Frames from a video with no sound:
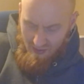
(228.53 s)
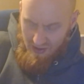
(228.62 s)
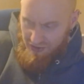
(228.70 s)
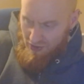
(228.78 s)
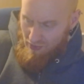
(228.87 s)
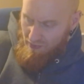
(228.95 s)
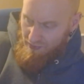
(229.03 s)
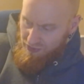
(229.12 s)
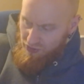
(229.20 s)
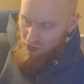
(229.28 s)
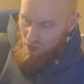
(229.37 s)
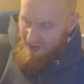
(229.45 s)
I don't
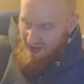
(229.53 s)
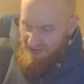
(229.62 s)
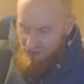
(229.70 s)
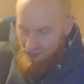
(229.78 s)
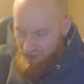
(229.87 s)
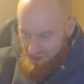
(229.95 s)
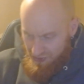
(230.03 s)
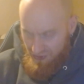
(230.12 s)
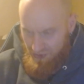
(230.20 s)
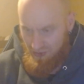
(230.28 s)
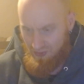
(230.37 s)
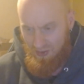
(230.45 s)
do what I used to
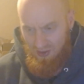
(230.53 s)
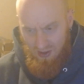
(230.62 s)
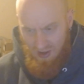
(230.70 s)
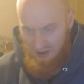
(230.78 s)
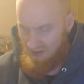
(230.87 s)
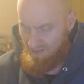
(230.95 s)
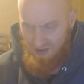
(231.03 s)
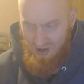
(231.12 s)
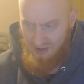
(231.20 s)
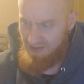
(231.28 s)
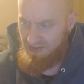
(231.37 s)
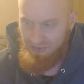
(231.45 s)
do, I'm
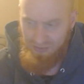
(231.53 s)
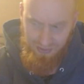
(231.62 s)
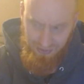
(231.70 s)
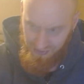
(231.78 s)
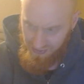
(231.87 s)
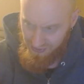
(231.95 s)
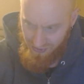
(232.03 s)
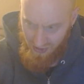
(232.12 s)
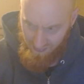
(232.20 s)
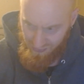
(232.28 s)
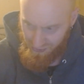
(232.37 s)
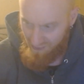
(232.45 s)
not interested in
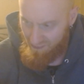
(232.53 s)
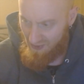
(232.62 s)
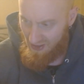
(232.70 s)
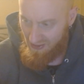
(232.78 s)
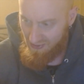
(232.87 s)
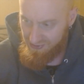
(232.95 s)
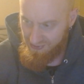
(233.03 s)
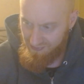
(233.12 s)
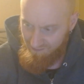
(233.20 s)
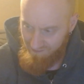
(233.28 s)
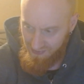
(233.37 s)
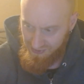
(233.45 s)
dumpster fires.
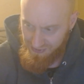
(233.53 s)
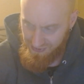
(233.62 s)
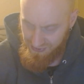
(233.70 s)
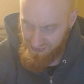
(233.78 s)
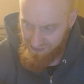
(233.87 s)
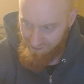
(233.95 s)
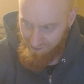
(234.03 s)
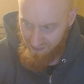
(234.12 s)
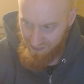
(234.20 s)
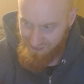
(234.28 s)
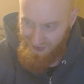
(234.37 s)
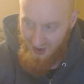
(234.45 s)
It's
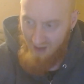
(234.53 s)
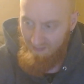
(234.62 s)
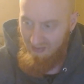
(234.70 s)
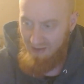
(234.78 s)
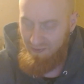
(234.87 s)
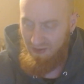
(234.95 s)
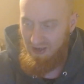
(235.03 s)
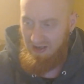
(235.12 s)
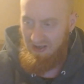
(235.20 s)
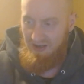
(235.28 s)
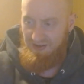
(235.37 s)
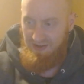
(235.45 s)
not my
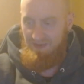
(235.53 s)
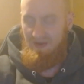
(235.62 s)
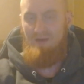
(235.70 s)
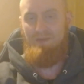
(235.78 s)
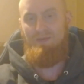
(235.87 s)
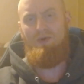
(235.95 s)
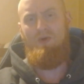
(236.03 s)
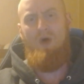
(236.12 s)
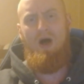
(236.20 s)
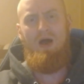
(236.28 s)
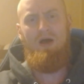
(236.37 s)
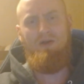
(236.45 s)
thing. I did that for a
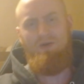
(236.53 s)
while.